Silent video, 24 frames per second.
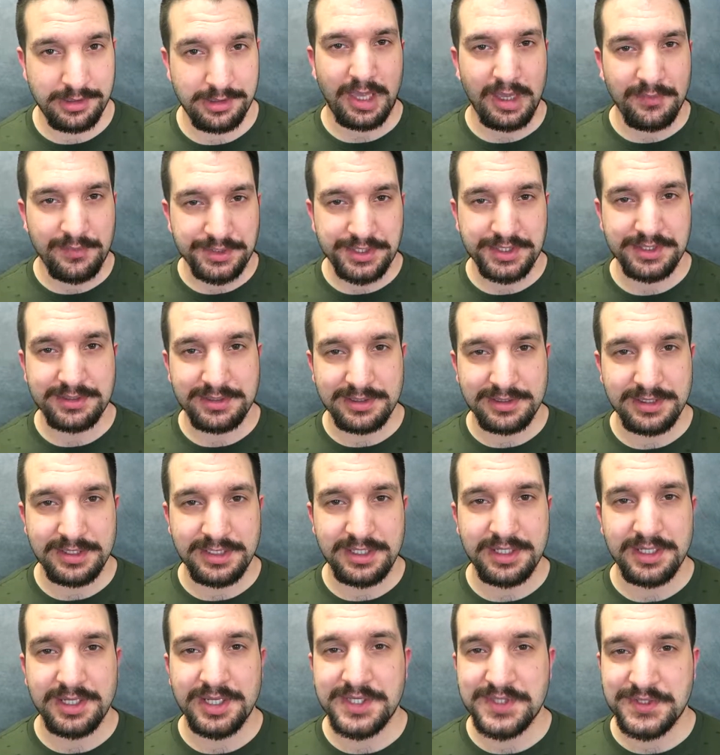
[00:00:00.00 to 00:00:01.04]

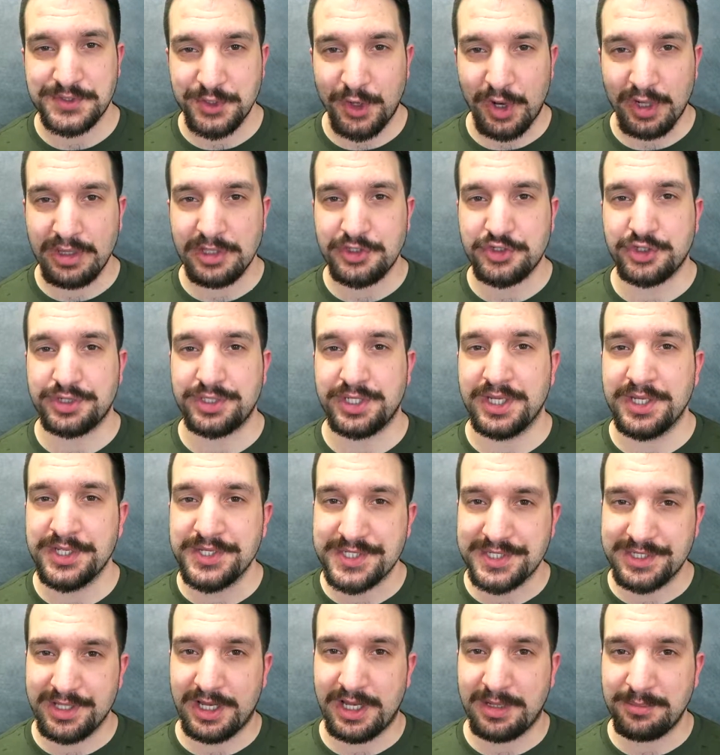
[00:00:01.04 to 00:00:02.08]
Evidently, his knowledge on
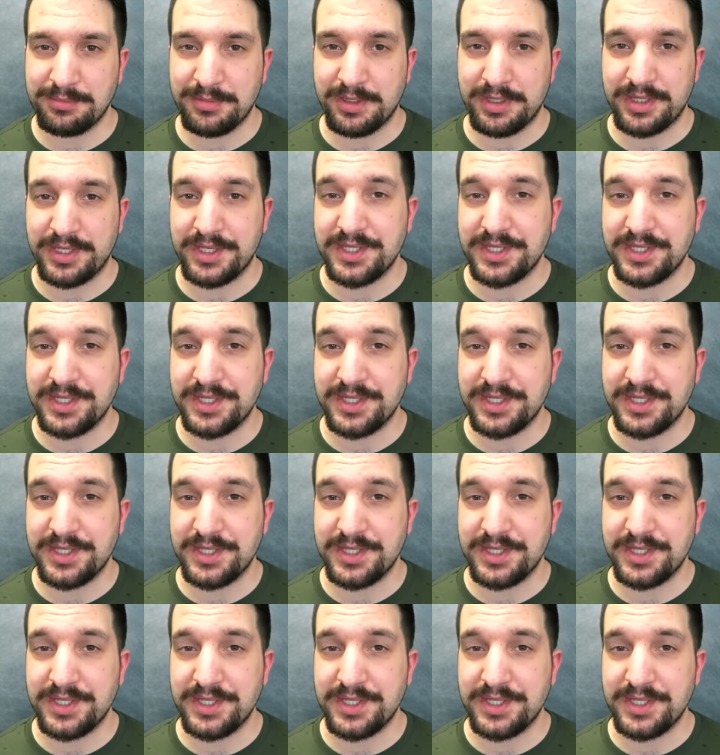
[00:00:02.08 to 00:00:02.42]
Islam